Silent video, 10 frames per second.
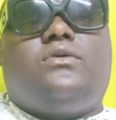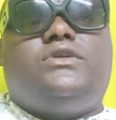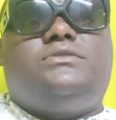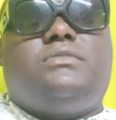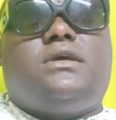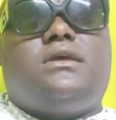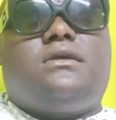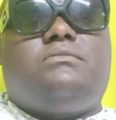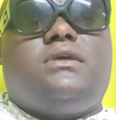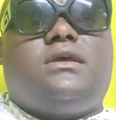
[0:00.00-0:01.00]
which
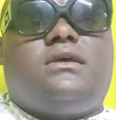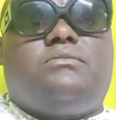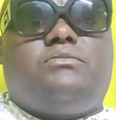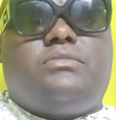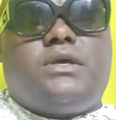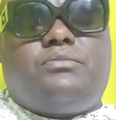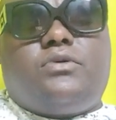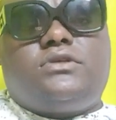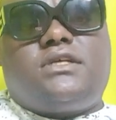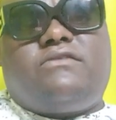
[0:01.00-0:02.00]
may be may
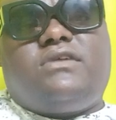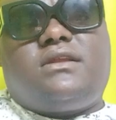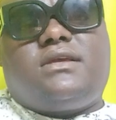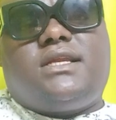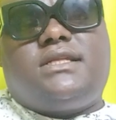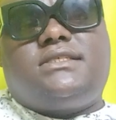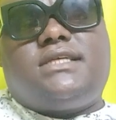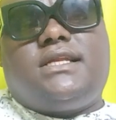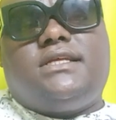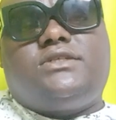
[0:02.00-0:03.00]
pose a very great
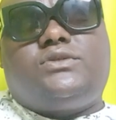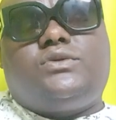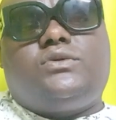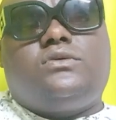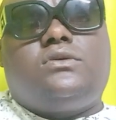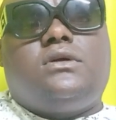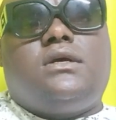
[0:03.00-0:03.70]
challenge to you